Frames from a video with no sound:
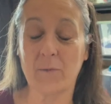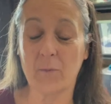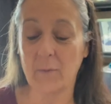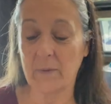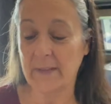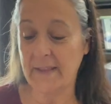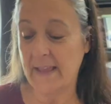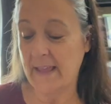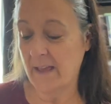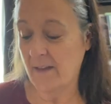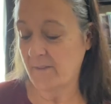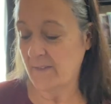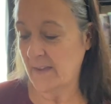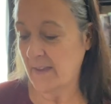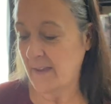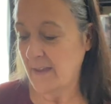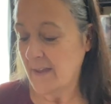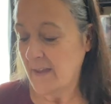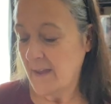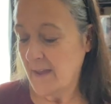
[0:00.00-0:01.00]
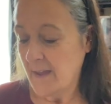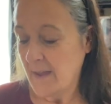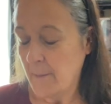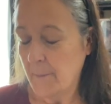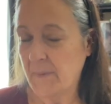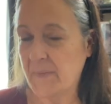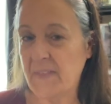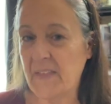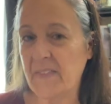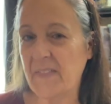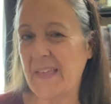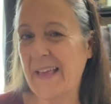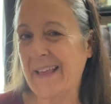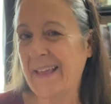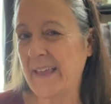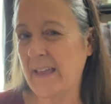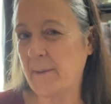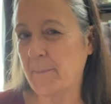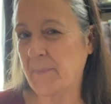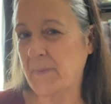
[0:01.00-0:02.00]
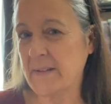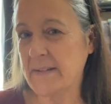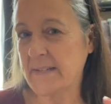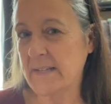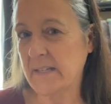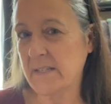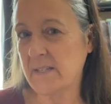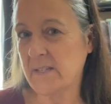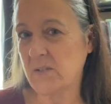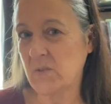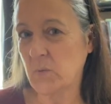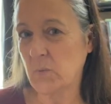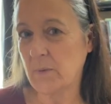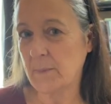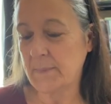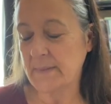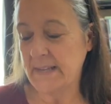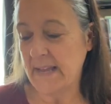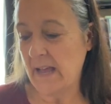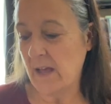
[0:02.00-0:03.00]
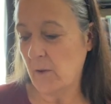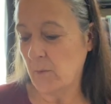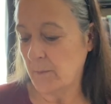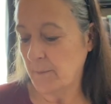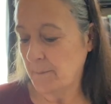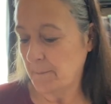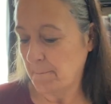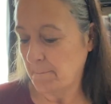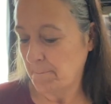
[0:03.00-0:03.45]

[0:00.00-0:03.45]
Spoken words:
really heavy. But then that kept the dust storm down.